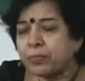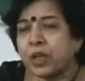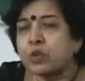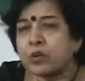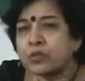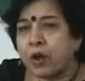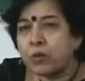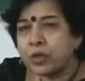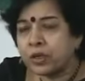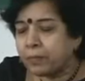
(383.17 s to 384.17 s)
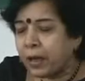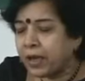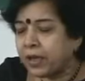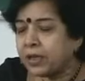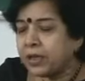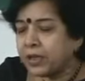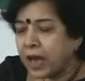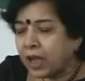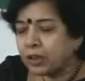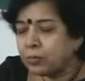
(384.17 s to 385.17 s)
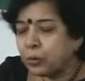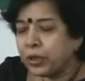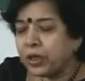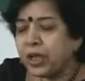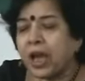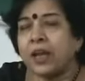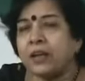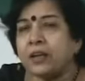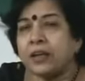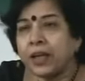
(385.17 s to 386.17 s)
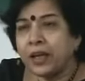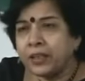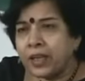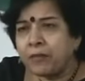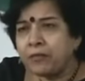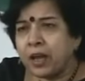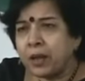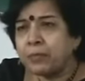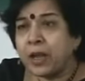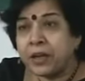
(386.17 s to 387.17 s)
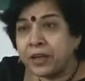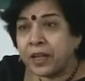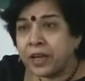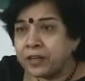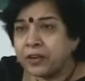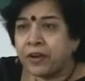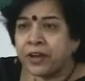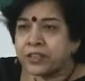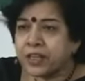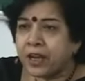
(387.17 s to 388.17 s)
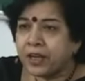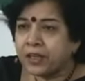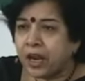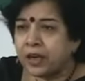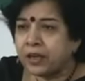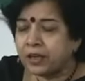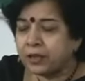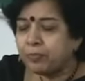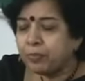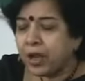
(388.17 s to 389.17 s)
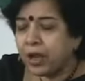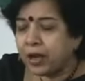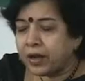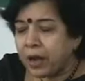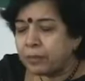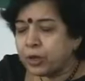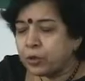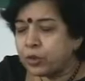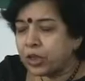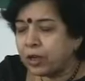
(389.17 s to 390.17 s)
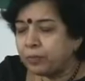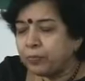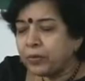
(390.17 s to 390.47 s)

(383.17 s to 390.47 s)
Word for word: It was founded by Nath Muni and it developed and attained great height under uh, Ramanuja.